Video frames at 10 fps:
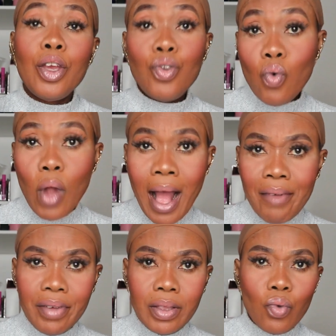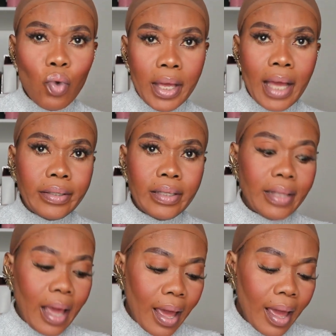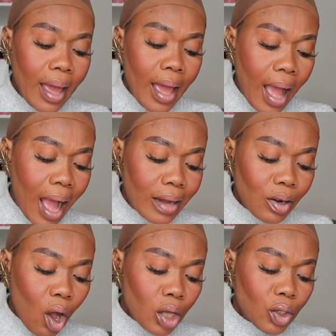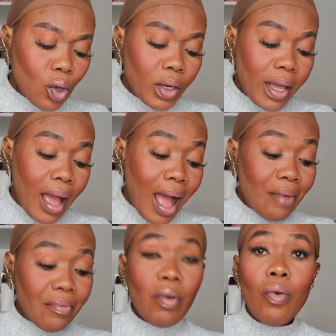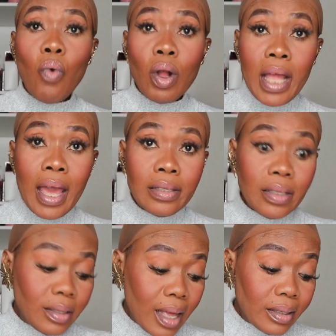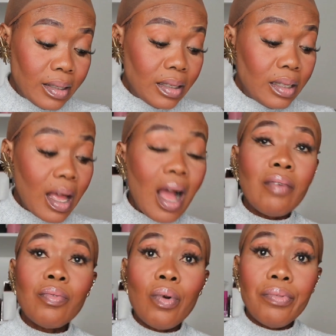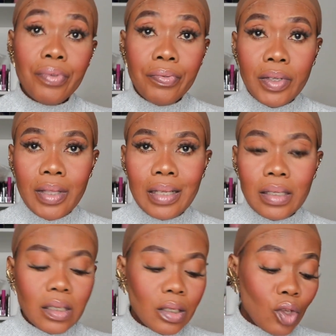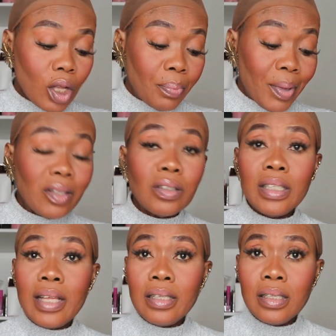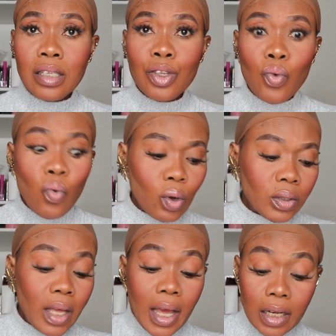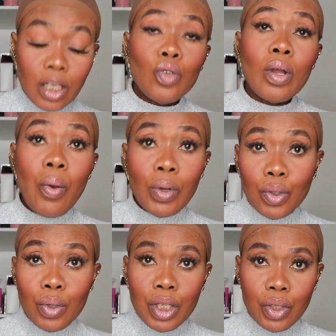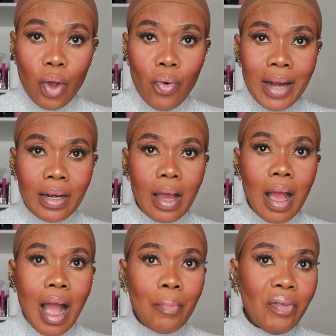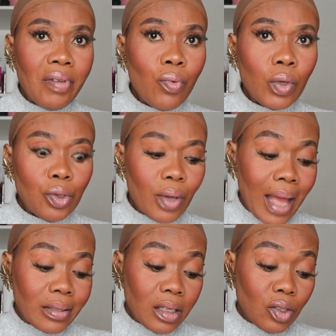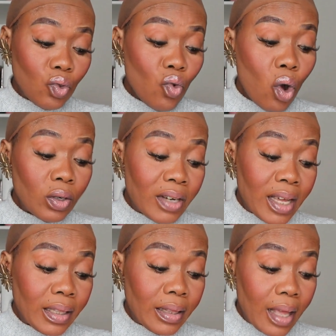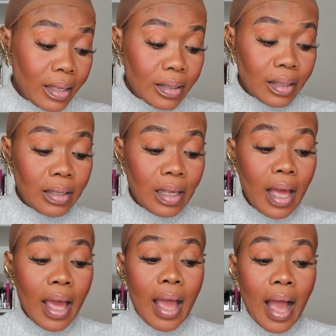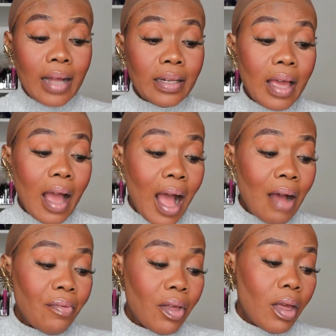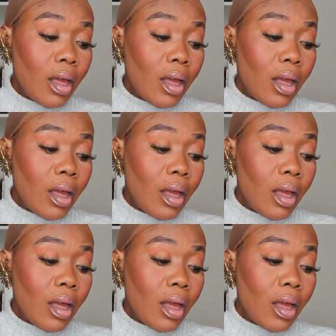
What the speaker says: you will have it. You will get it there. And also they have 180 density. They have 150 density. It all depends on the density you want. This one I want to install right now, I'm revealing with you guys, is 200 density. And they have